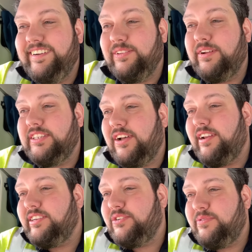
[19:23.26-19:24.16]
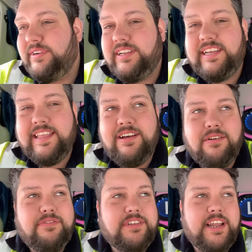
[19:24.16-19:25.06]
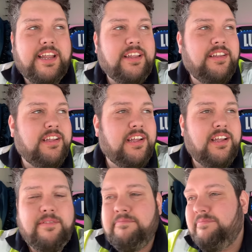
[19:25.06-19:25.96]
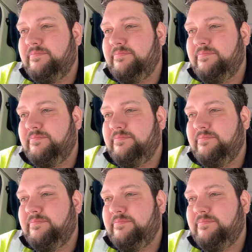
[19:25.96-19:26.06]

not entirely sure if we're going to get that off today. Timings